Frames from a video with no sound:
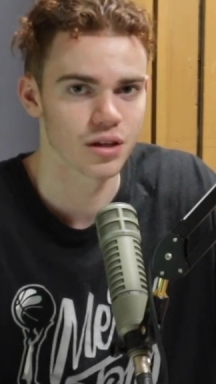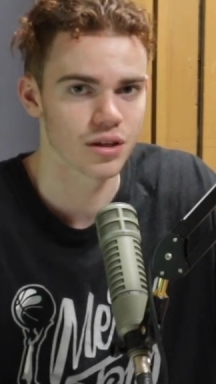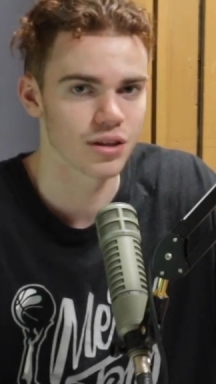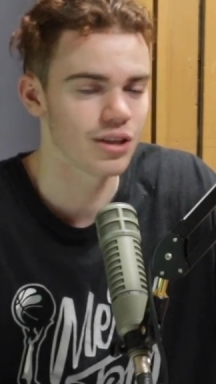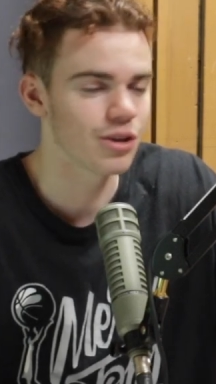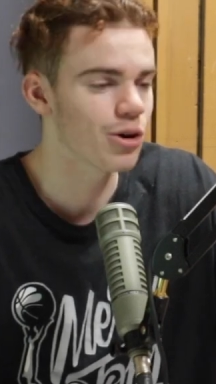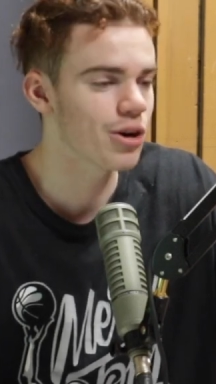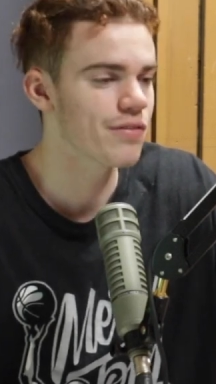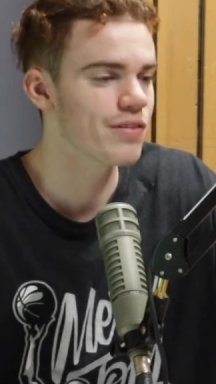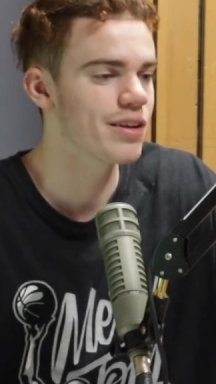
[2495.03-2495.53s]

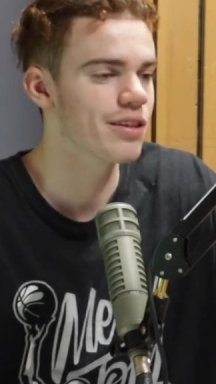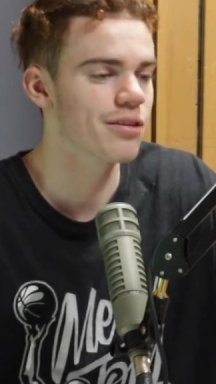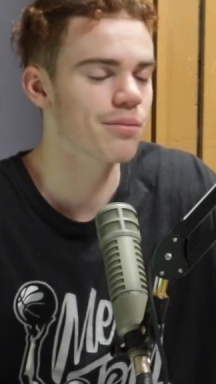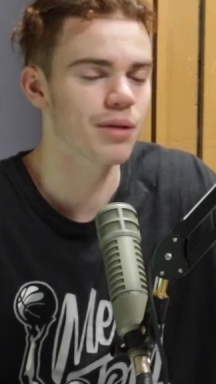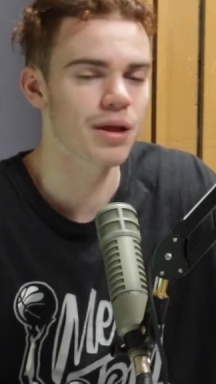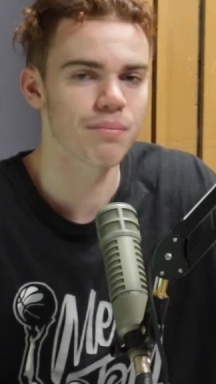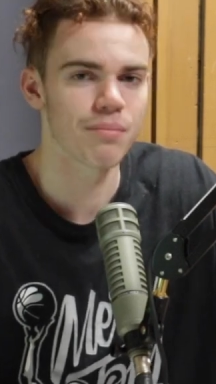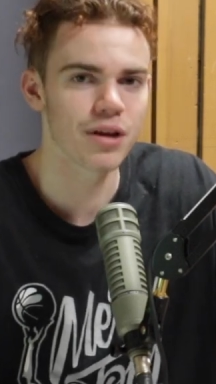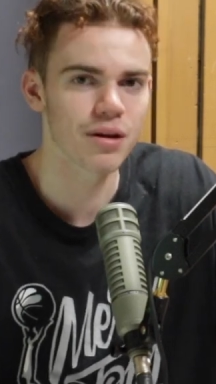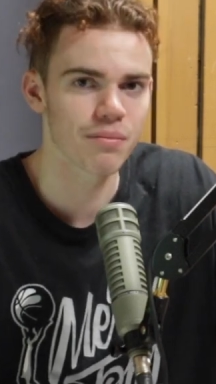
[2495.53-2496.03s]
You don't even need to
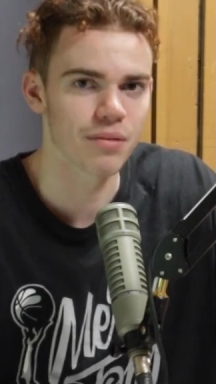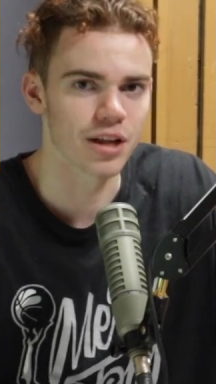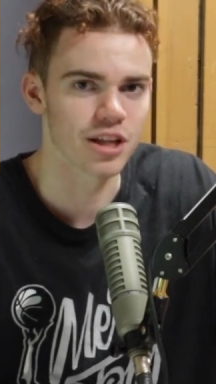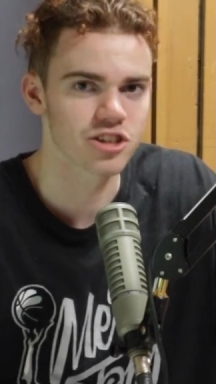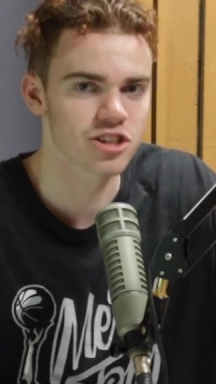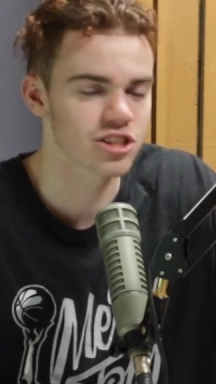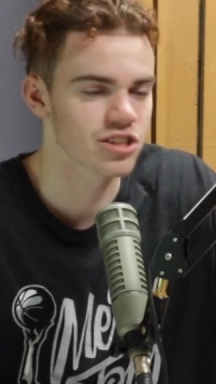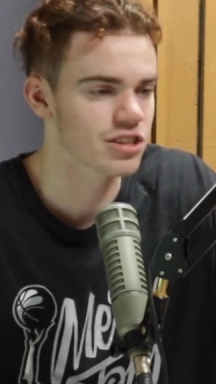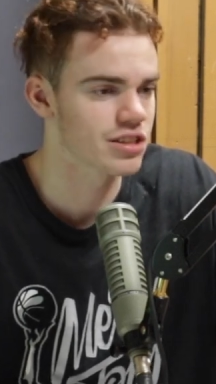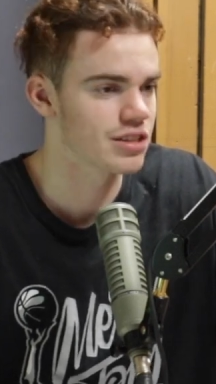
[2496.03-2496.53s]
play big
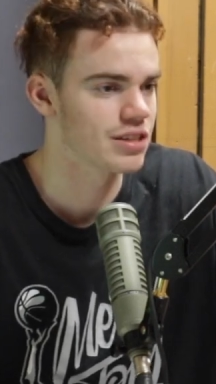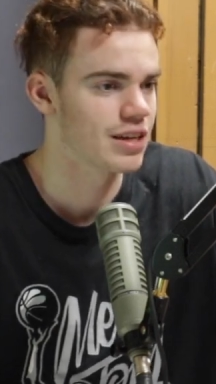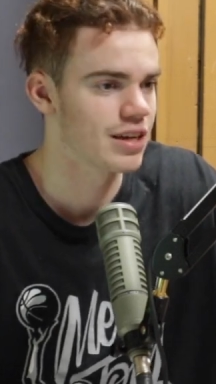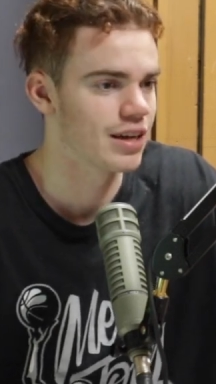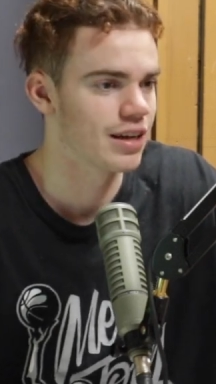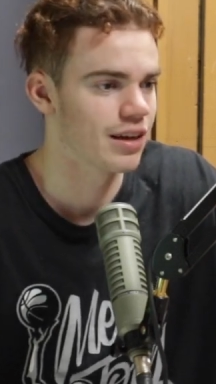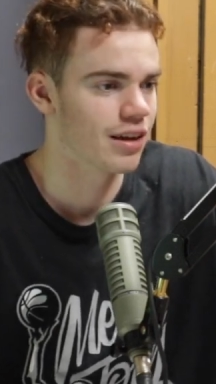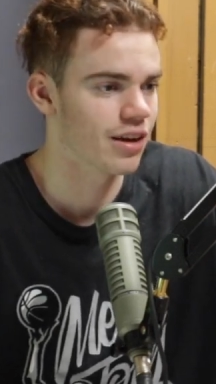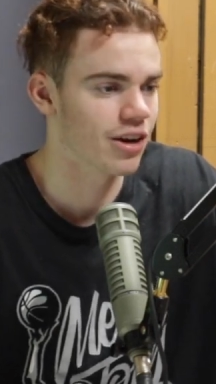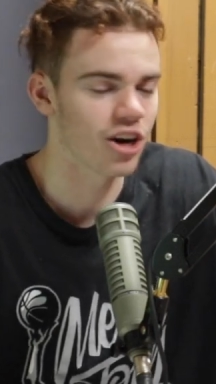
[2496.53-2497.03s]
minutes. Just
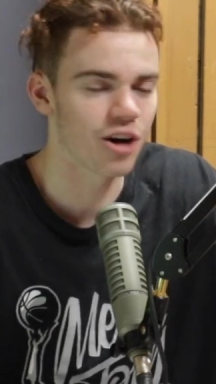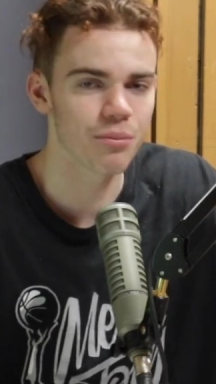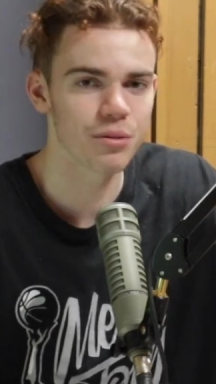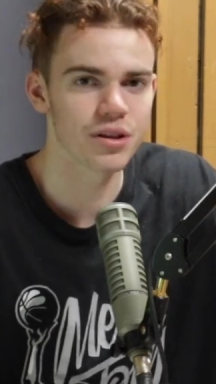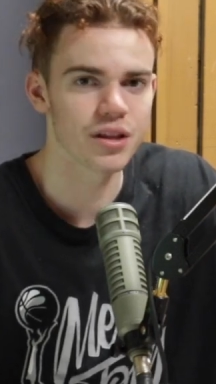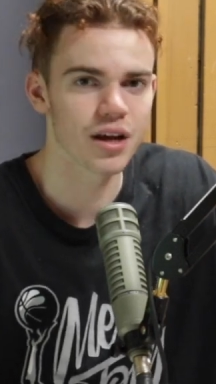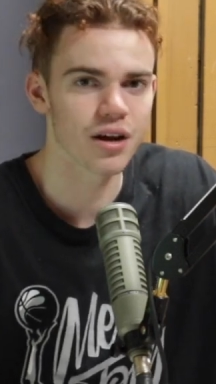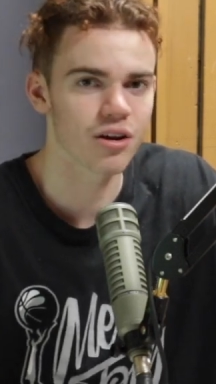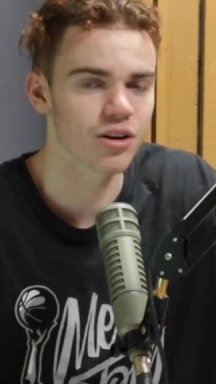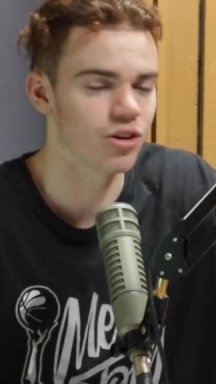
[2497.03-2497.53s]
come
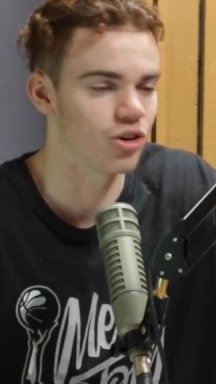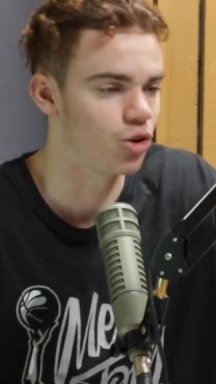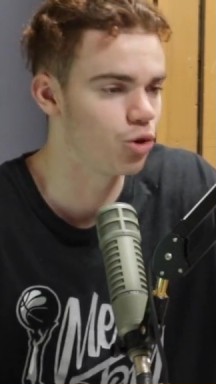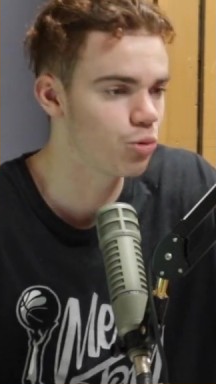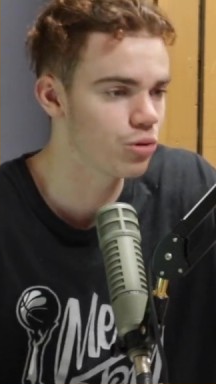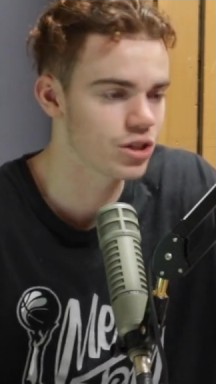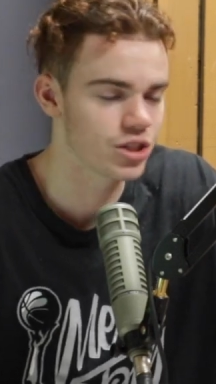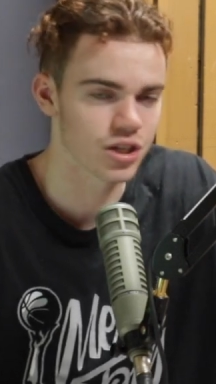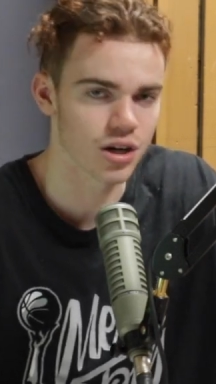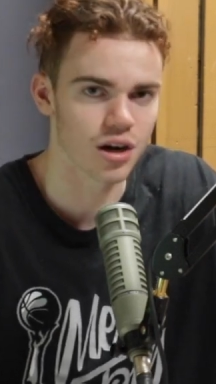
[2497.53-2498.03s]
in there and
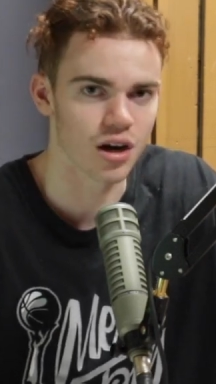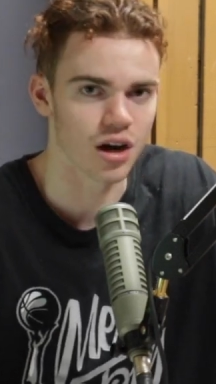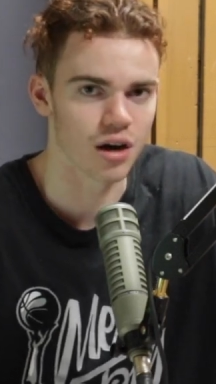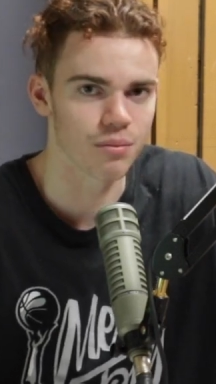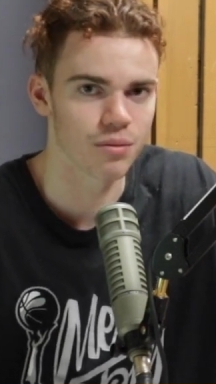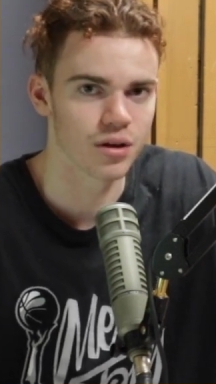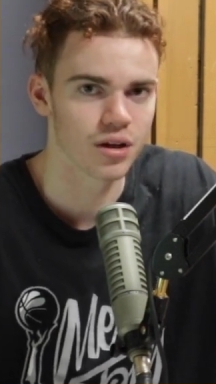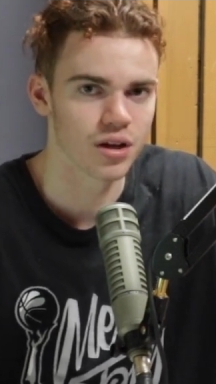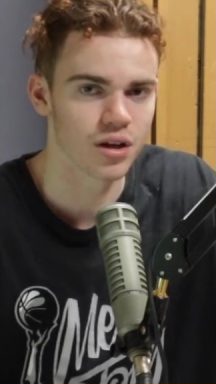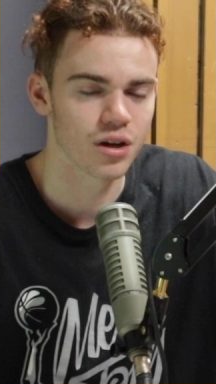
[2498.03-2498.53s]
do a
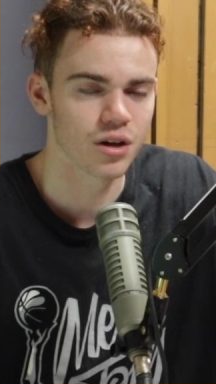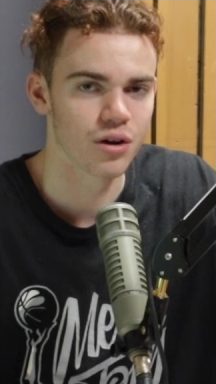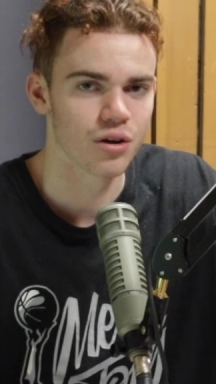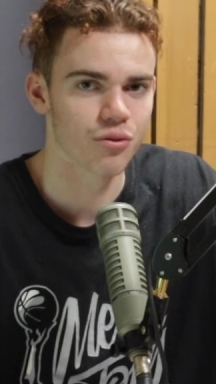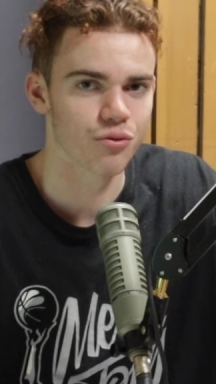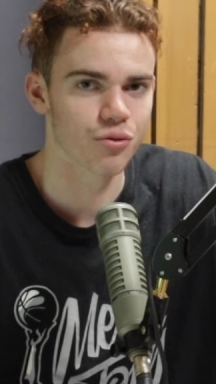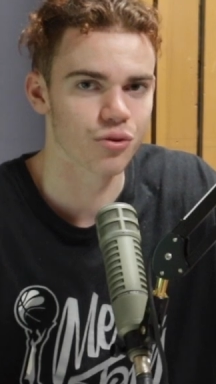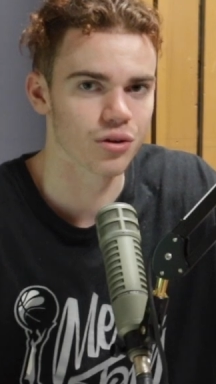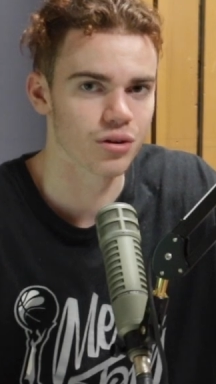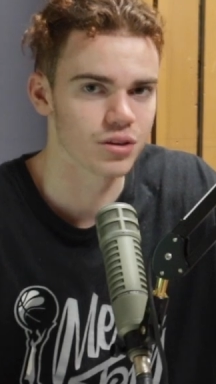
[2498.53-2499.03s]
job
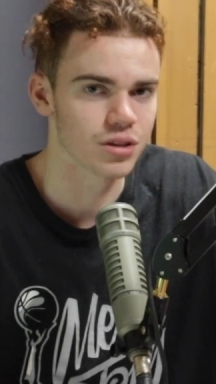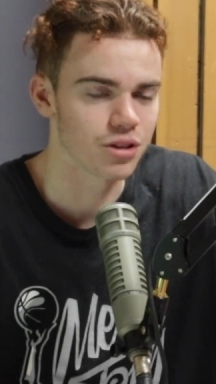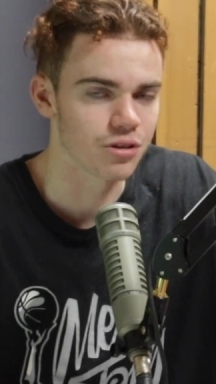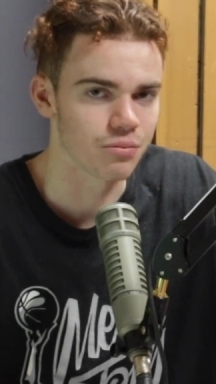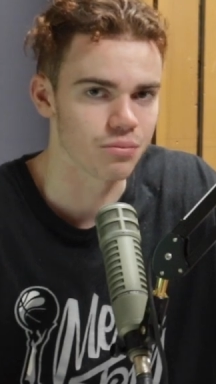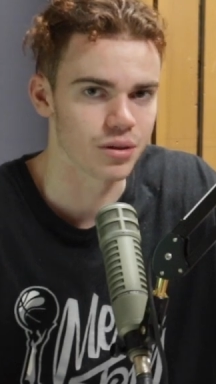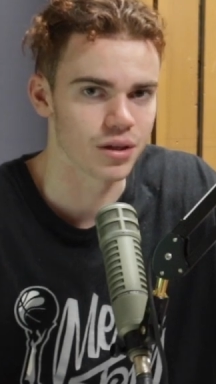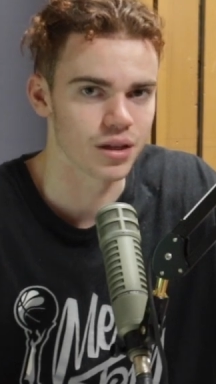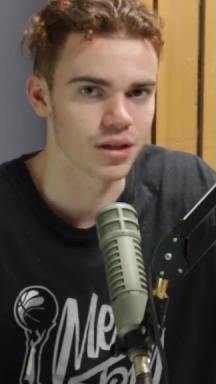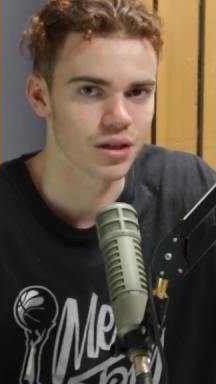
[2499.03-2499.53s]
for a little
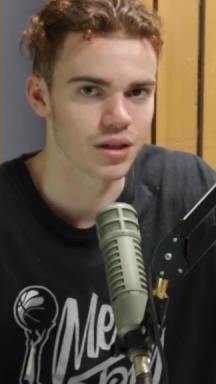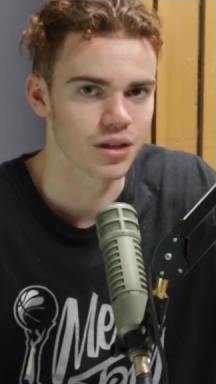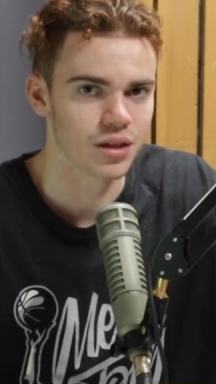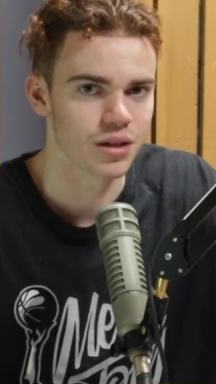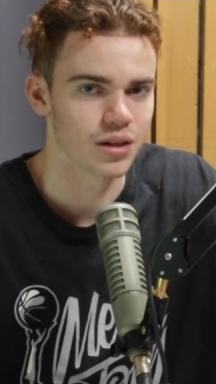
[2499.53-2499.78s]
bit.